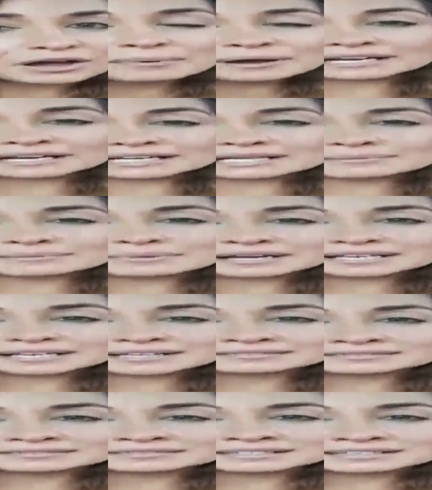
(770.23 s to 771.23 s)
up on
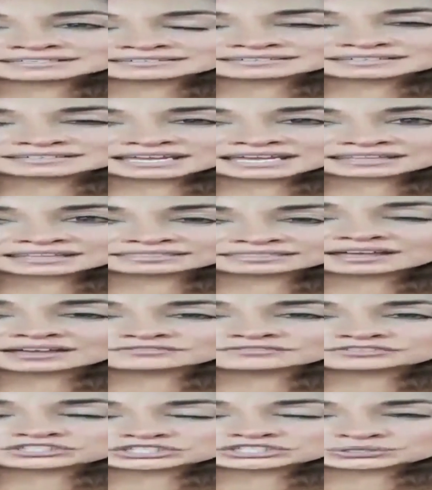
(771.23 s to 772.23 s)
anybody and
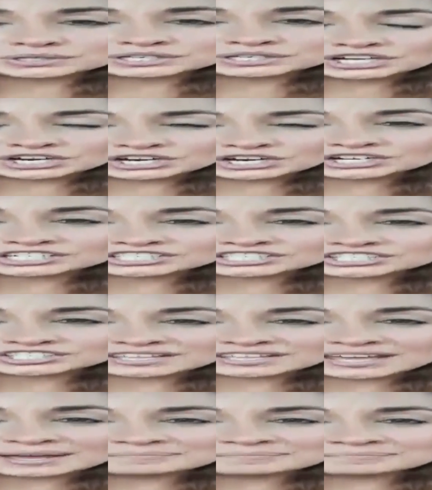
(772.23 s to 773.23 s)
loves to
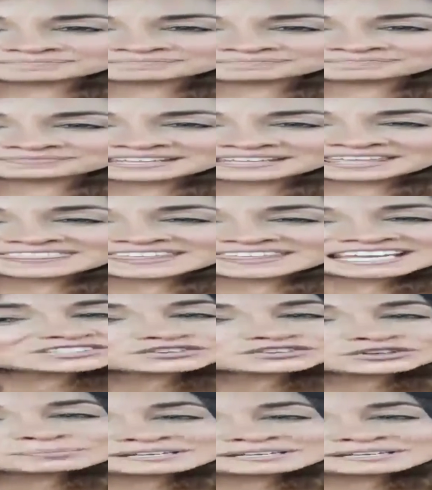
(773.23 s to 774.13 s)
encourage them. Thanks